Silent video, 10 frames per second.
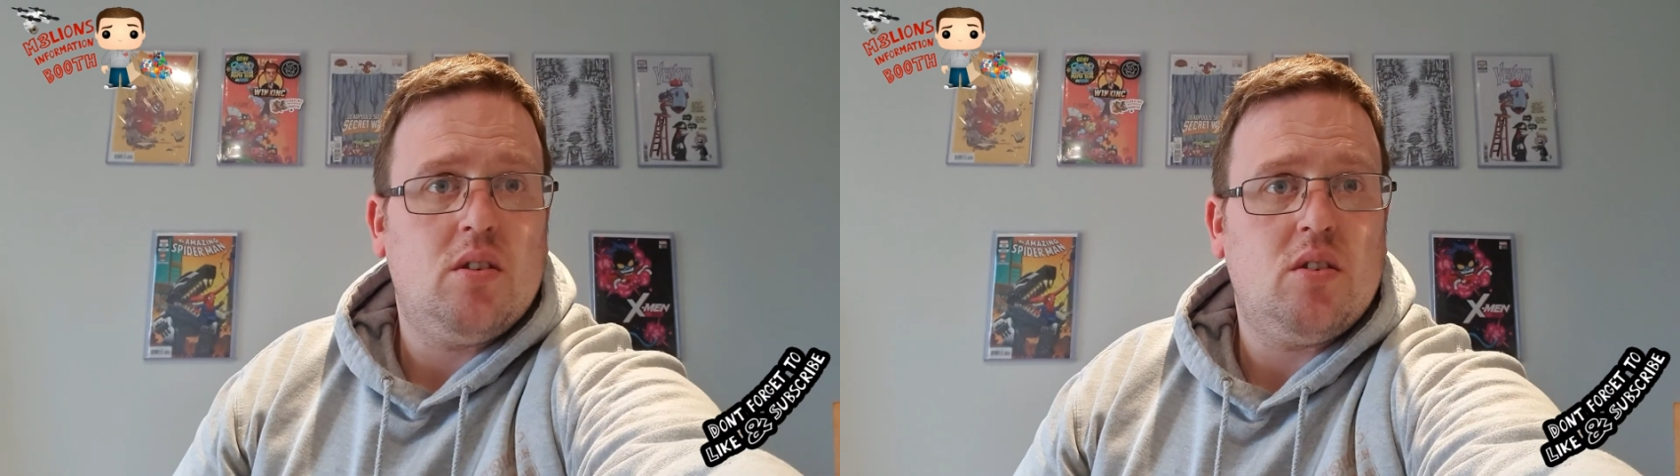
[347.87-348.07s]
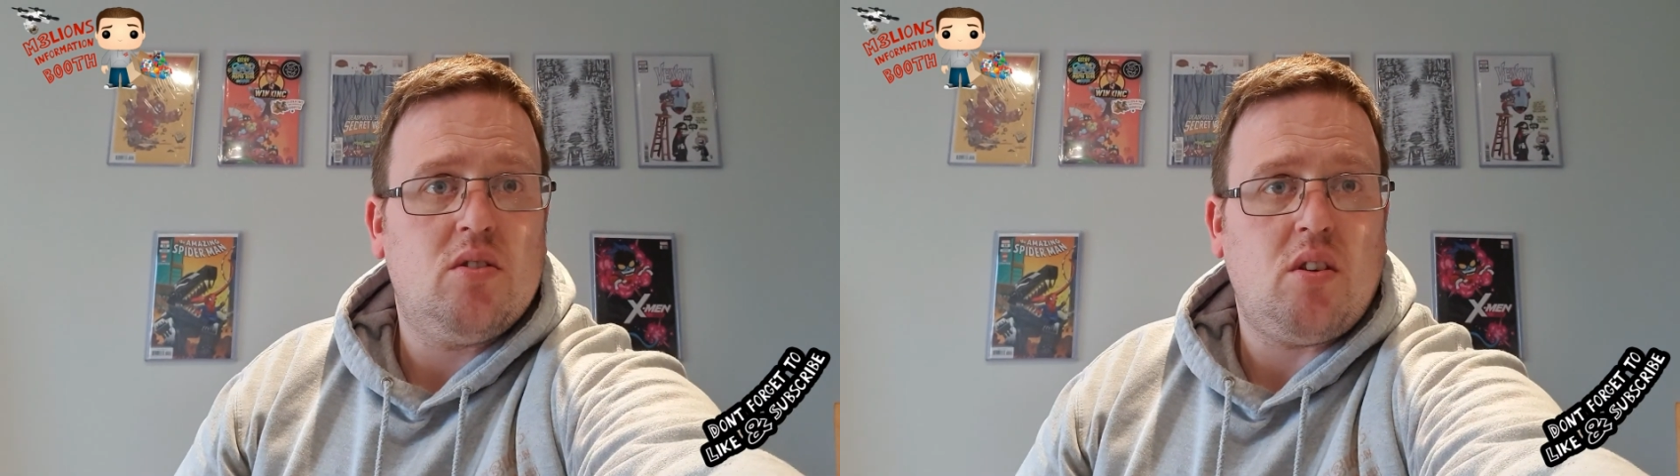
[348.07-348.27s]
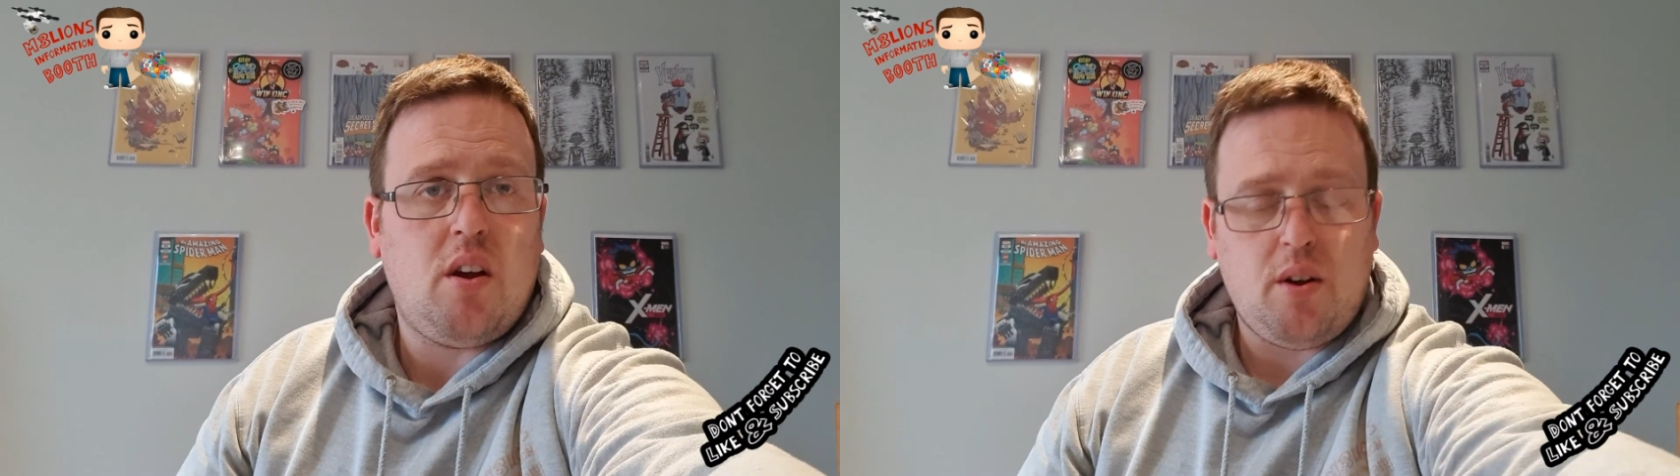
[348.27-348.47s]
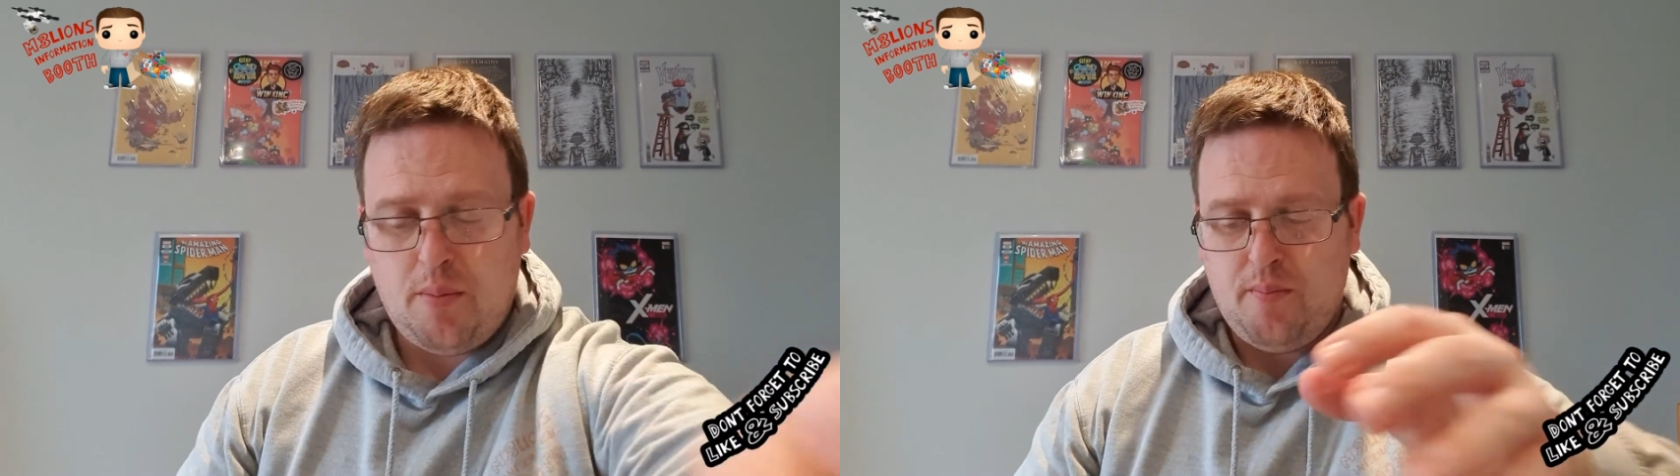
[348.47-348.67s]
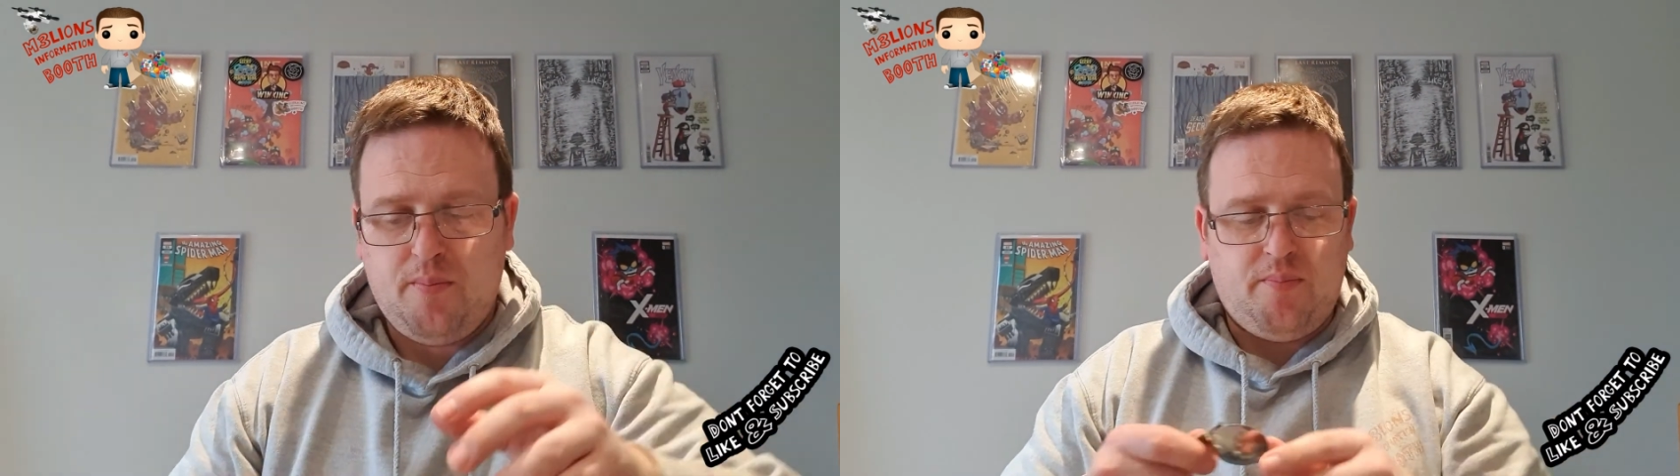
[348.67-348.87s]
So
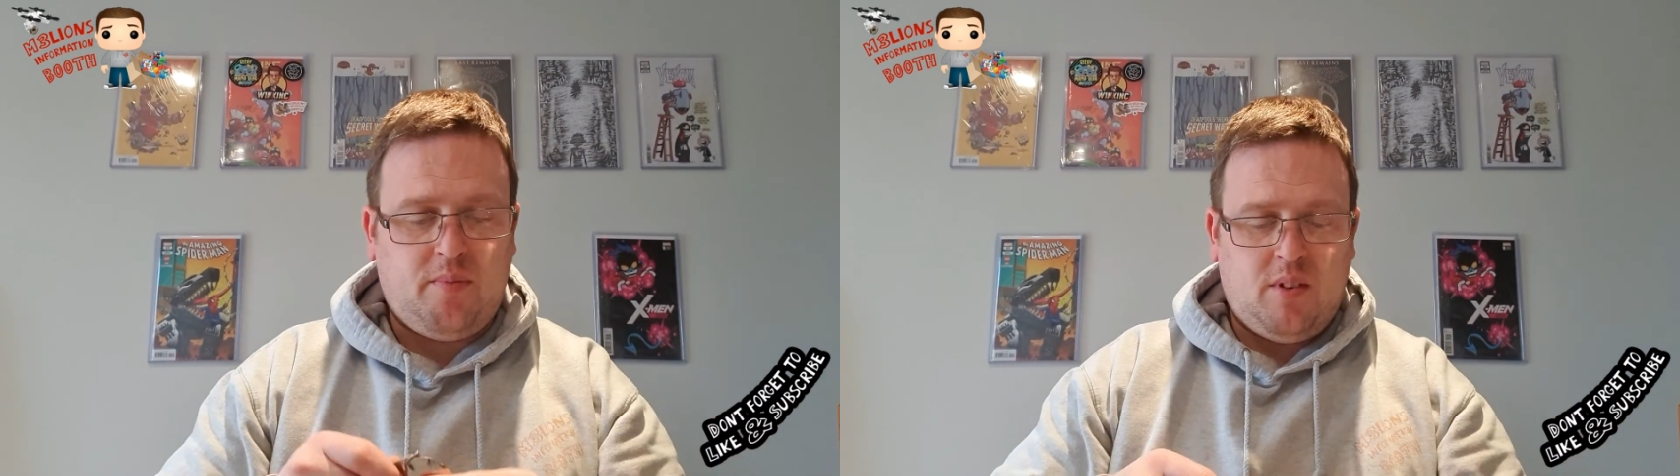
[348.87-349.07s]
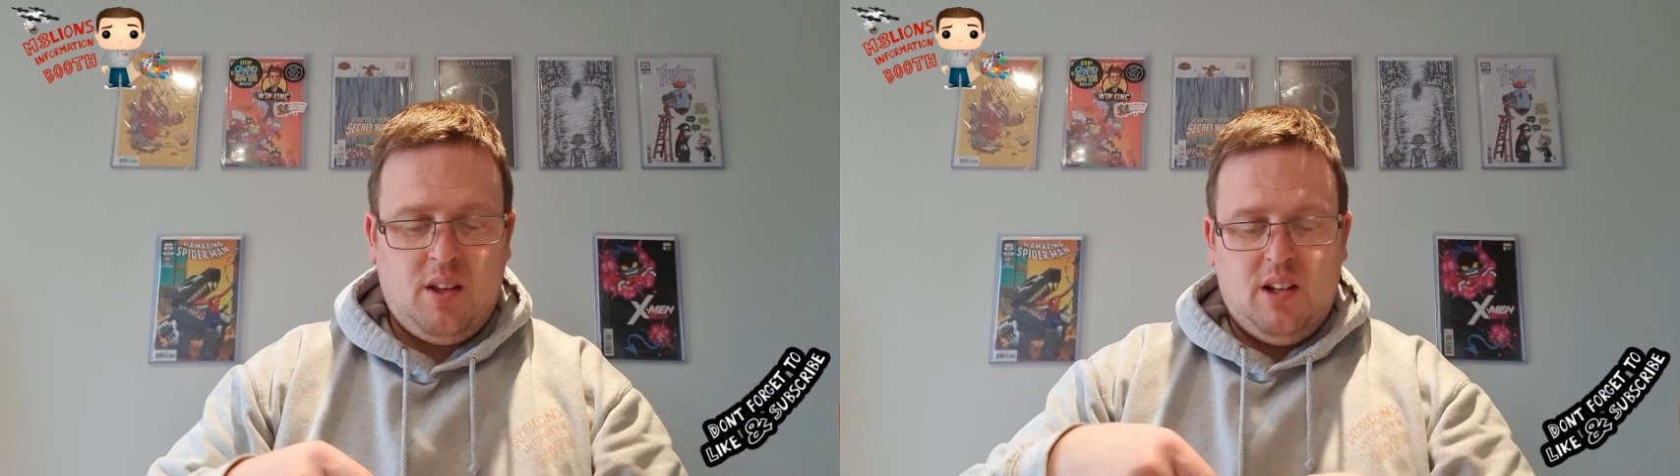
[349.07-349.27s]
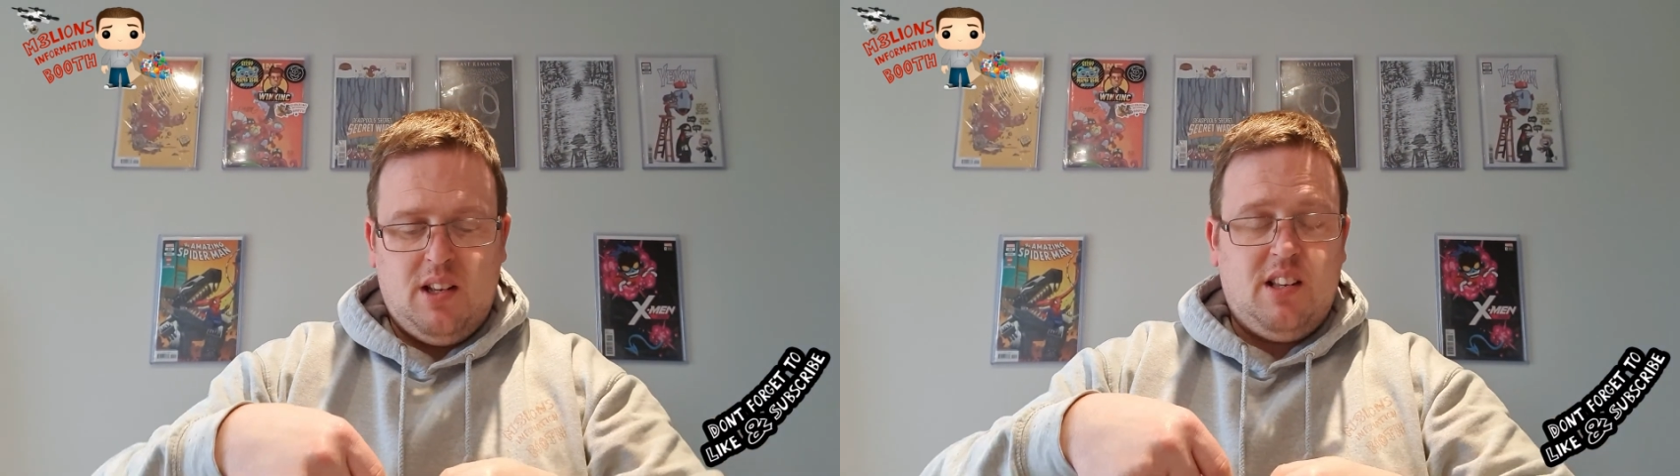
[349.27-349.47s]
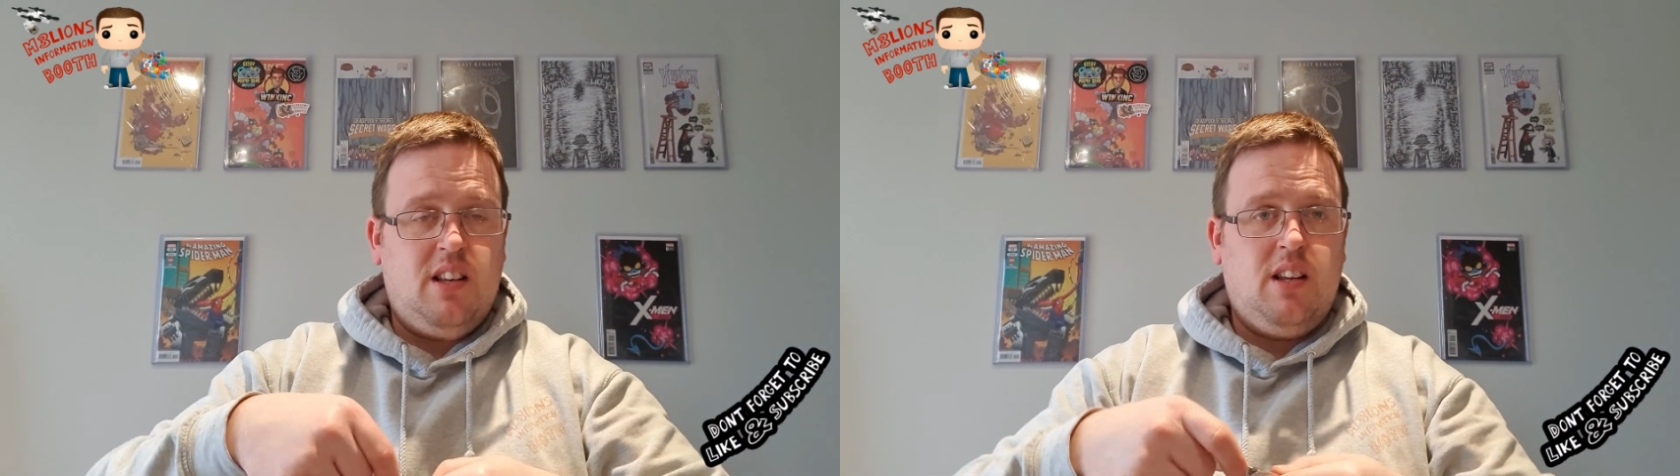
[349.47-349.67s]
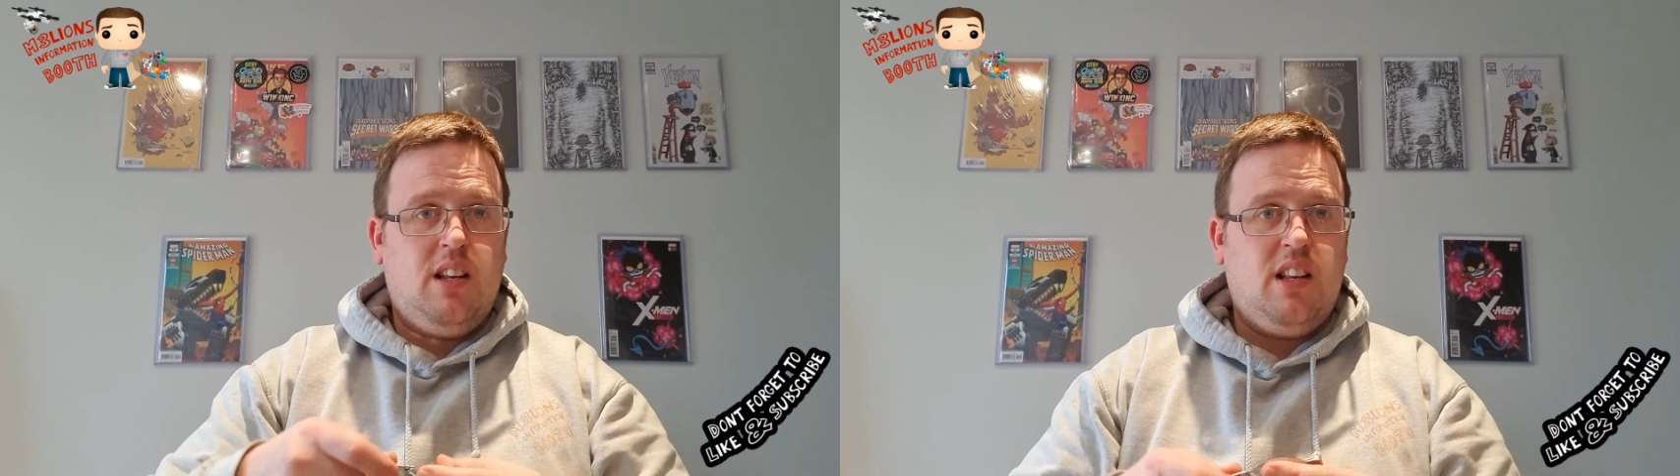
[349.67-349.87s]

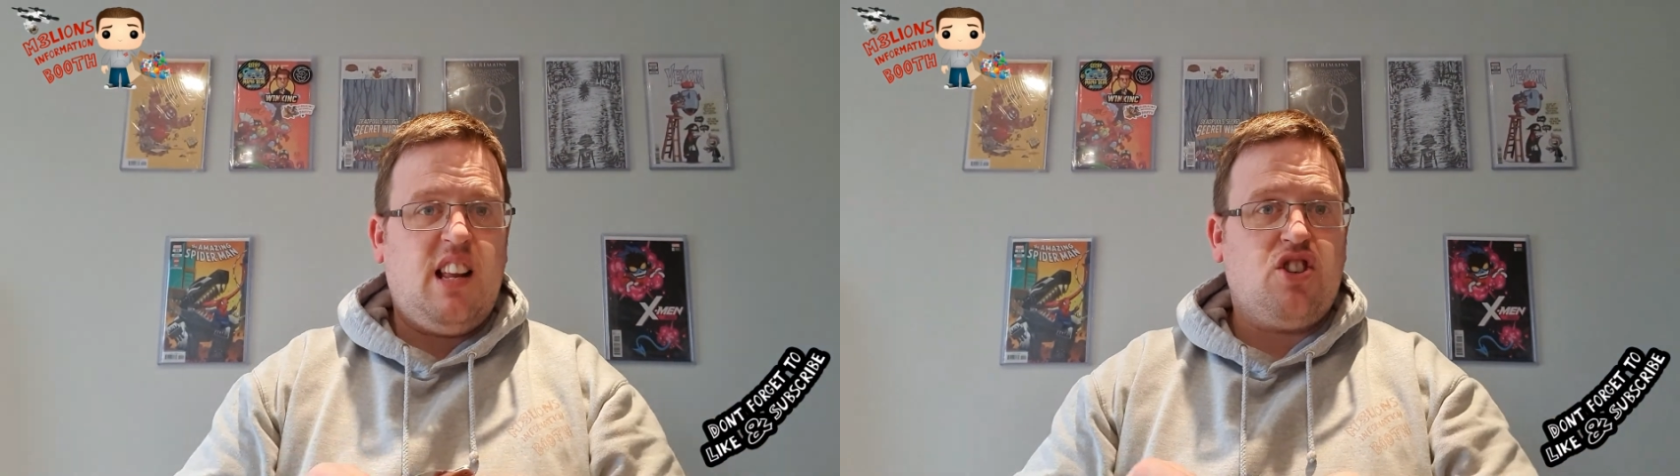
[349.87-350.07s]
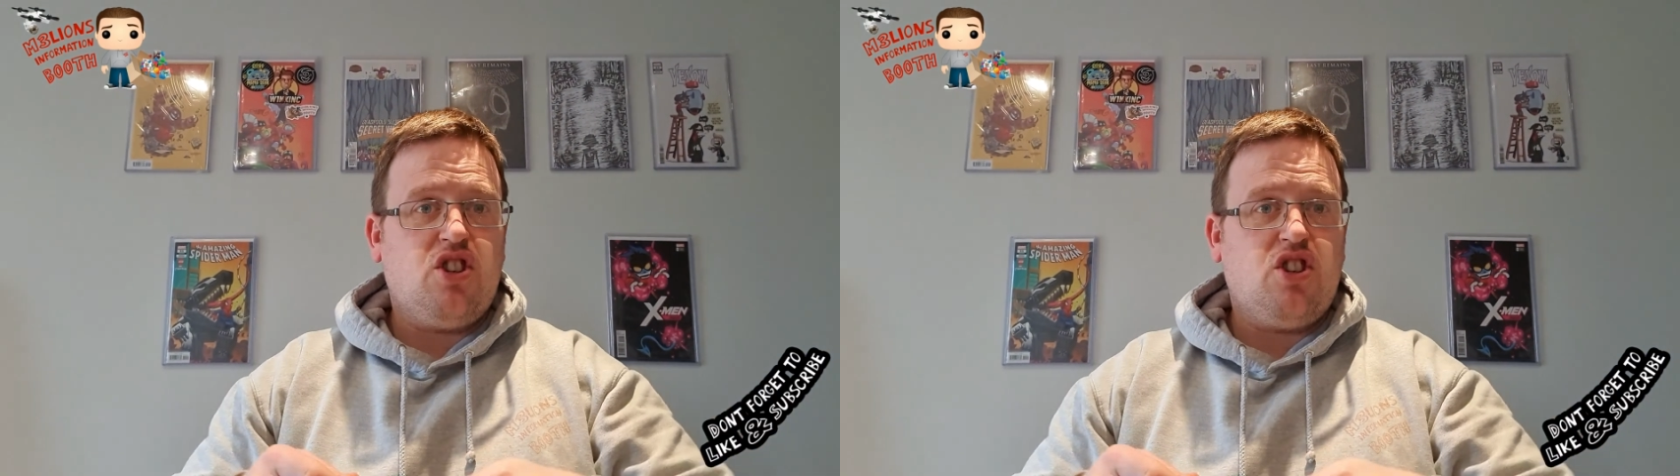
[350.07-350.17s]
let's